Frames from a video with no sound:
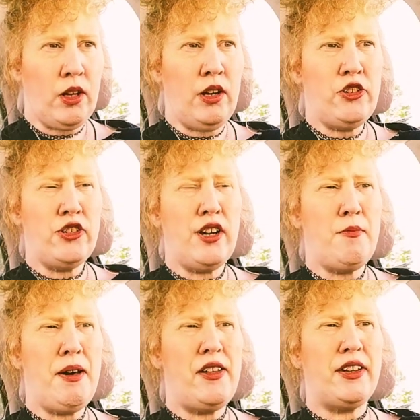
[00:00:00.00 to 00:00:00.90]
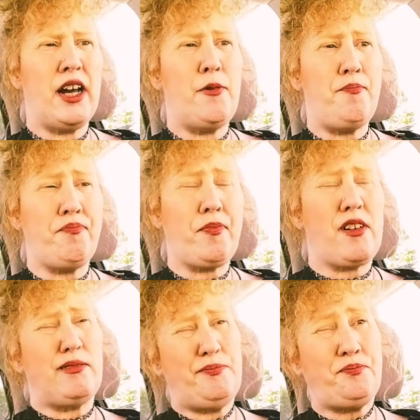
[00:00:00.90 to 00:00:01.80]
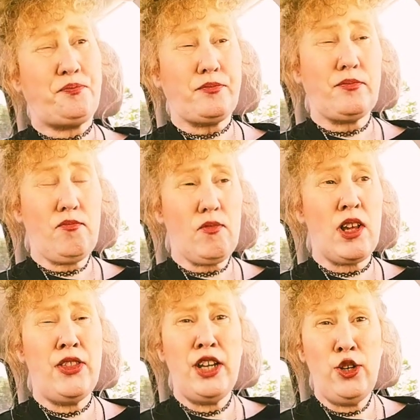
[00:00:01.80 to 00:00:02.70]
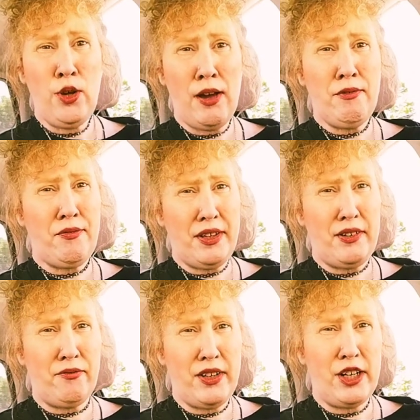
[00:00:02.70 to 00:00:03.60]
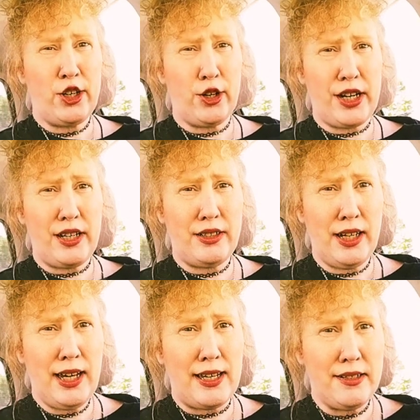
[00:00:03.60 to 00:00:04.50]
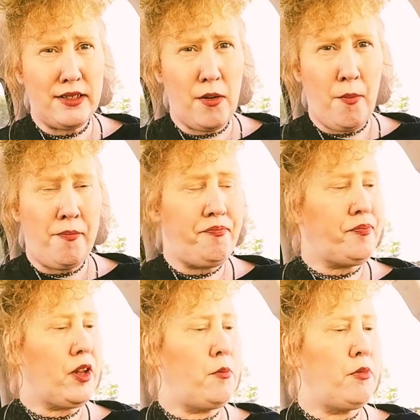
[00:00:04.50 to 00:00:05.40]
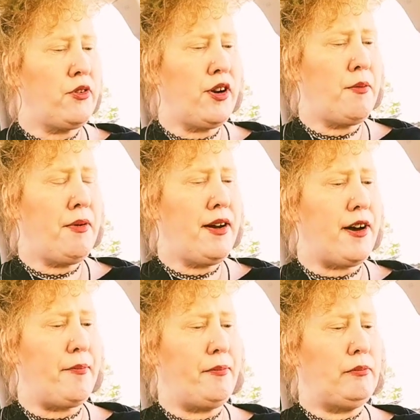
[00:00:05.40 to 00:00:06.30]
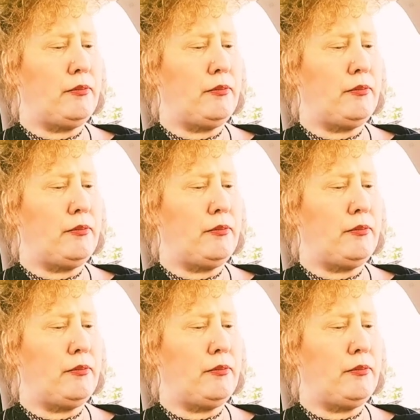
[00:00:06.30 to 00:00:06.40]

Actually not bad. They do have a vinegary taste, but they're not bad.